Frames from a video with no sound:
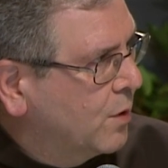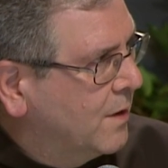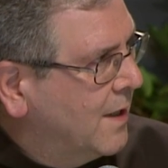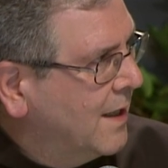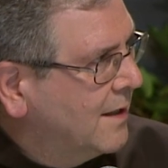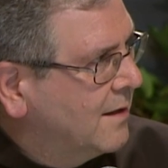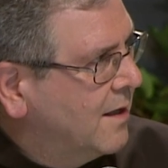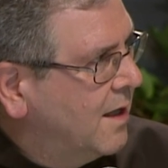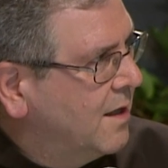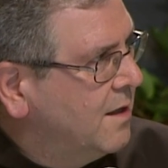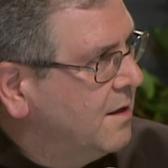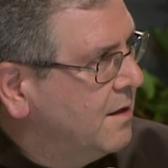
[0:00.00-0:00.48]

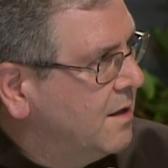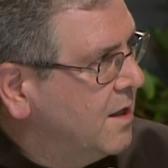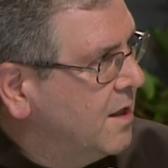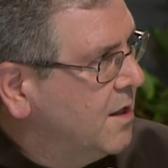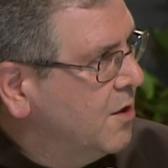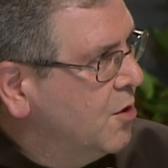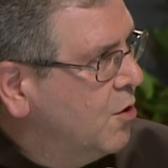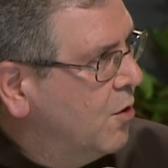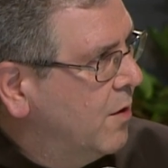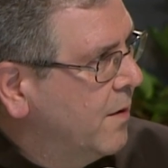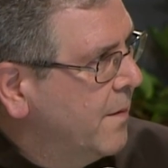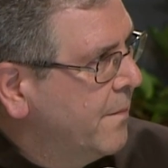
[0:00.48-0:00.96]
and
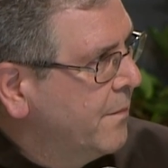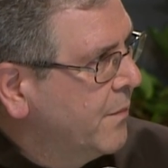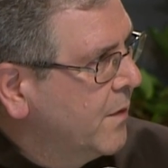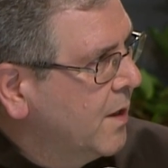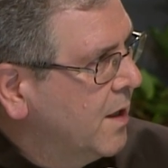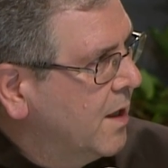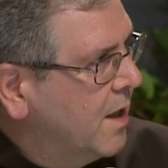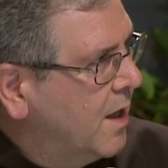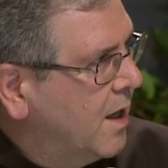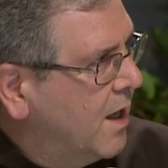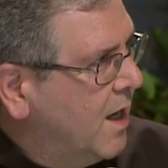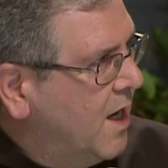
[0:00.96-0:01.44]
I
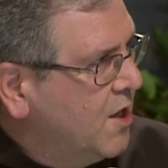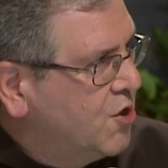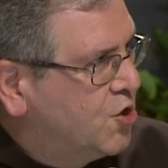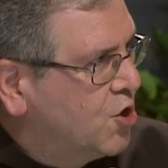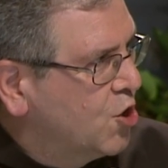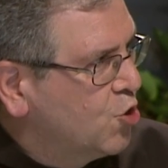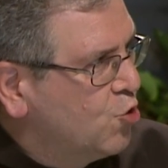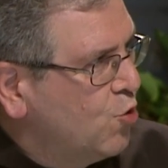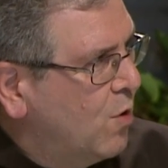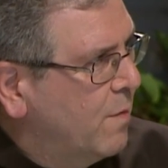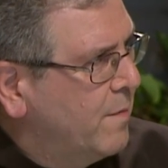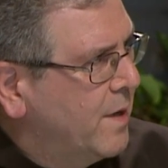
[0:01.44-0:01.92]
realize
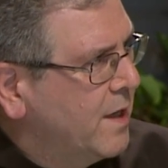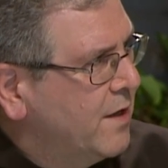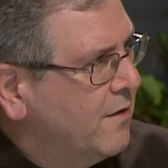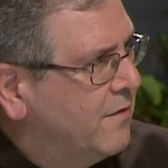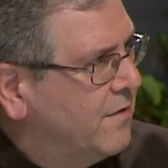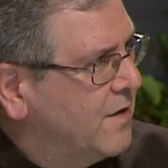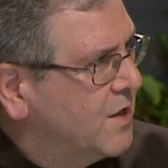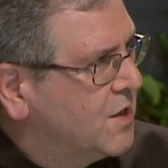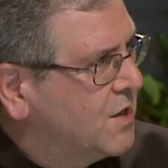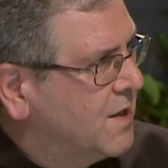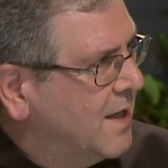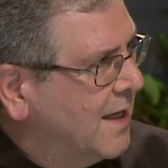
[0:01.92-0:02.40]
that my
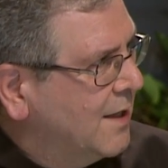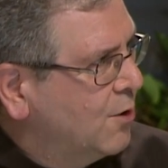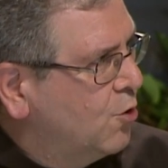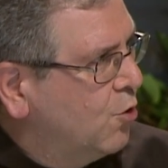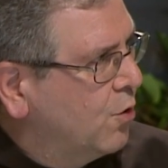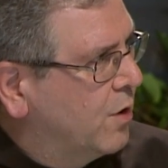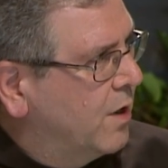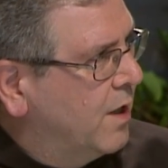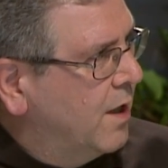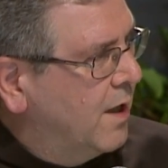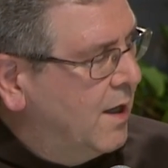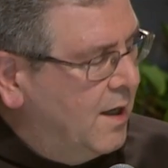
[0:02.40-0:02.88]
life
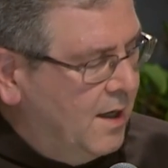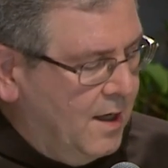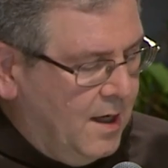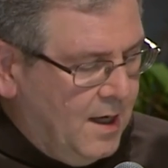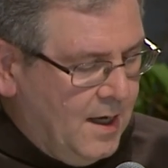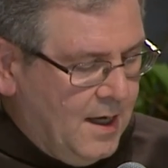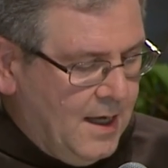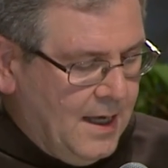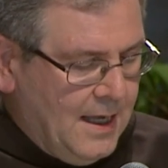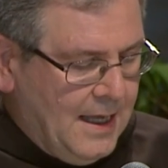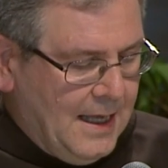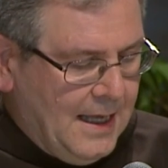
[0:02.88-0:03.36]

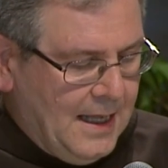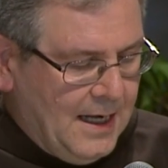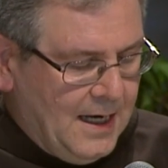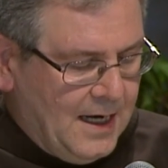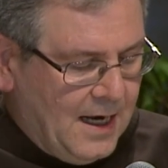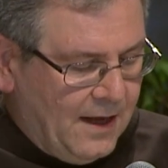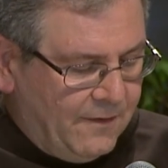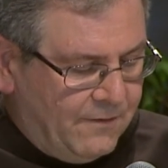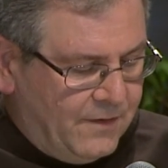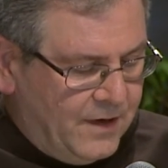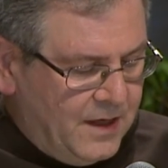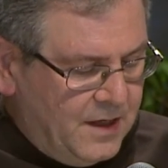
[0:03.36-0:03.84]
has
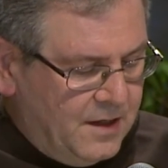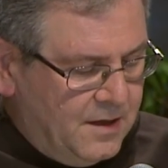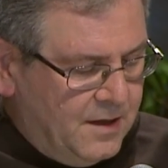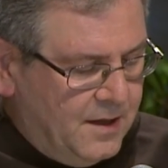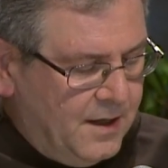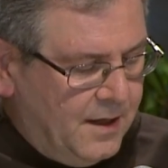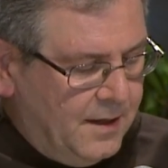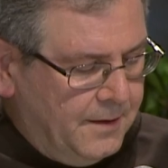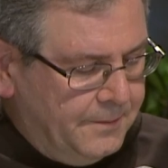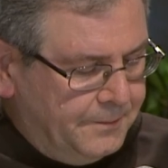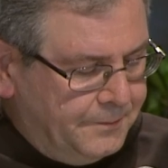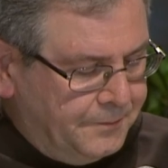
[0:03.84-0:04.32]
been
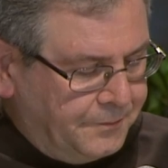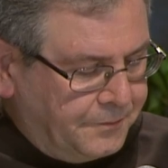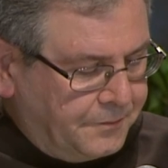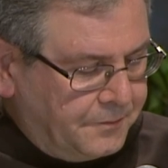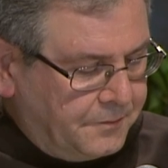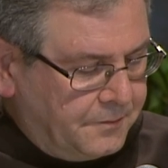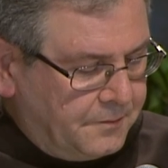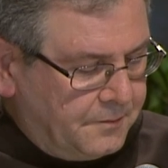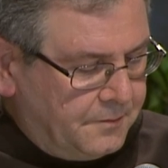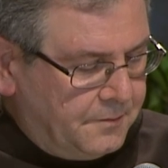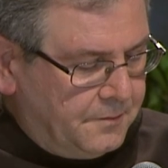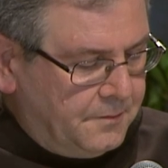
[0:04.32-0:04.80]
carried by
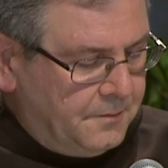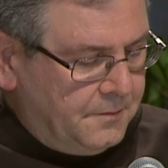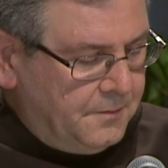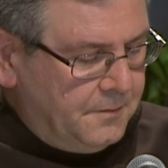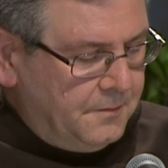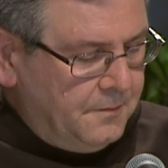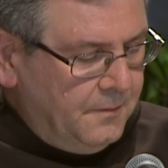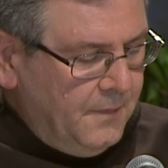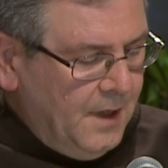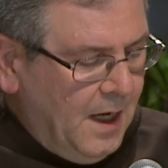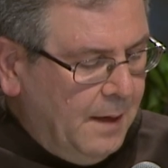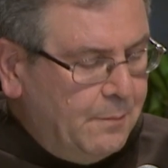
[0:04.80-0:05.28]
God.
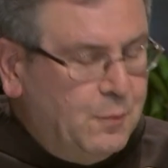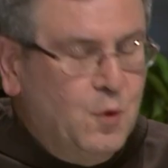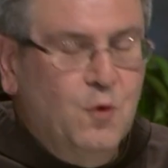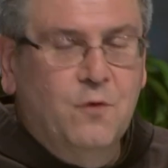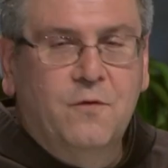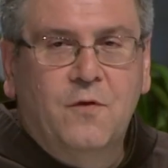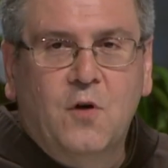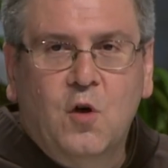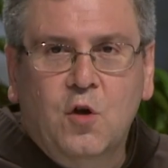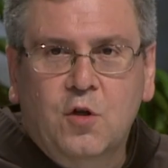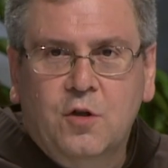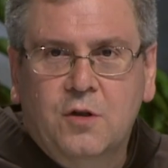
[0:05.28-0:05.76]

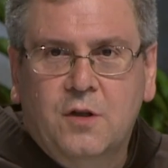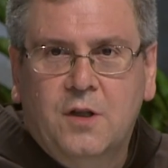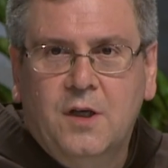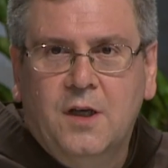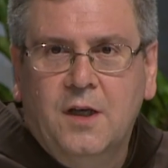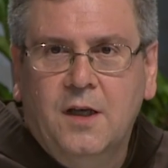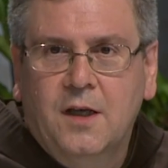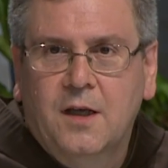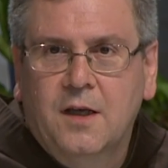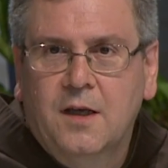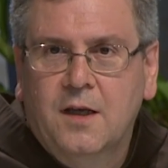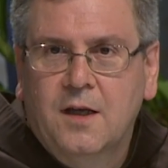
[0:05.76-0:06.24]

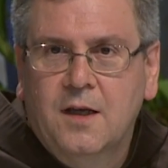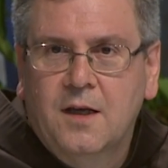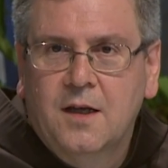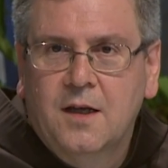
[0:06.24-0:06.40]
And